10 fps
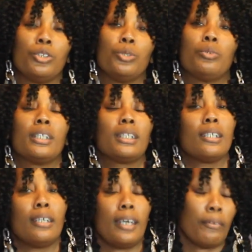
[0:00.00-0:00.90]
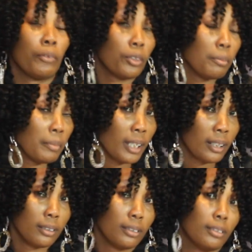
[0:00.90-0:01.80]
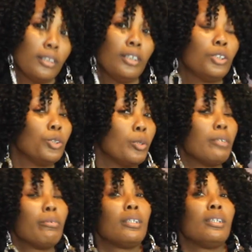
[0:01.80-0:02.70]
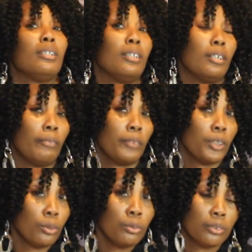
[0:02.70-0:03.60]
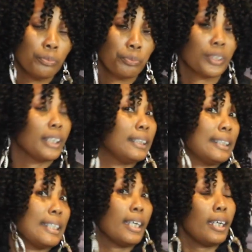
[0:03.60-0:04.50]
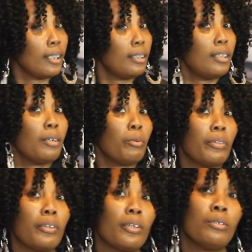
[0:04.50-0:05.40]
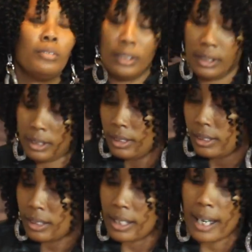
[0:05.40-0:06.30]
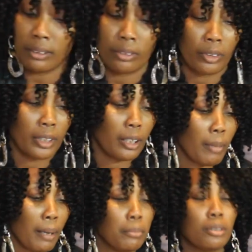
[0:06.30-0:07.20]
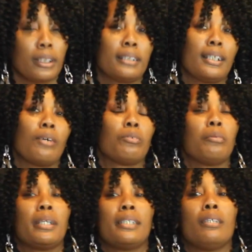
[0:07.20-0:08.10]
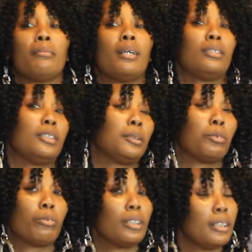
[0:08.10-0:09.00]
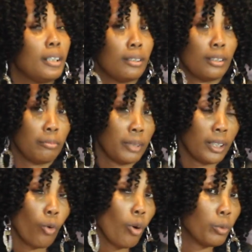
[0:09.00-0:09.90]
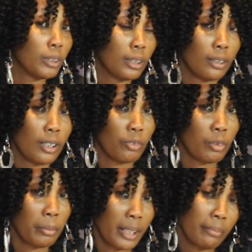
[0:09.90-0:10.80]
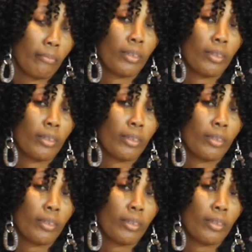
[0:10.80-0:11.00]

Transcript: Do you think he'll ever commit? Do he really love you? Is he in love with you? See, I learned in my book, It Taught With Me, that my husband really didn't love me or was in love with me.